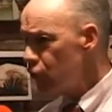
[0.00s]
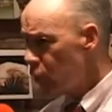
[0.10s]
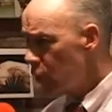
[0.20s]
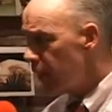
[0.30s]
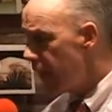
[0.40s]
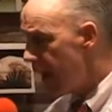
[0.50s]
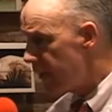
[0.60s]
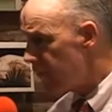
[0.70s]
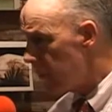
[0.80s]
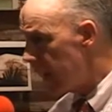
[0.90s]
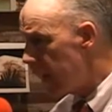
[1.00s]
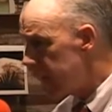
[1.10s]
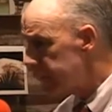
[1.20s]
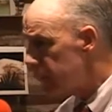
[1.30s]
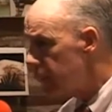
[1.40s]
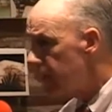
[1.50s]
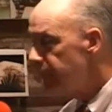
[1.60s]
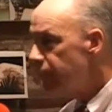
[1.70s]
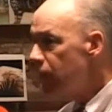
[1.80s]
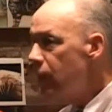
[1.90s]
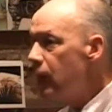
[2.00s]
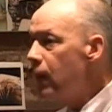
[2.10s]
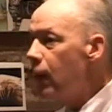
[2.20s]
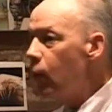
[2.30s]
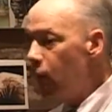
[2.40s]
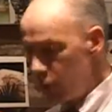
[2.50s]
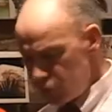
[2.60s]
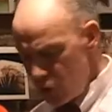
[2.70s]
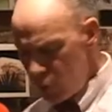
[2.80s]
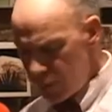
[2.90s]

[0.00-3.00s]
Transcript: "You're only half a man." Well, Joe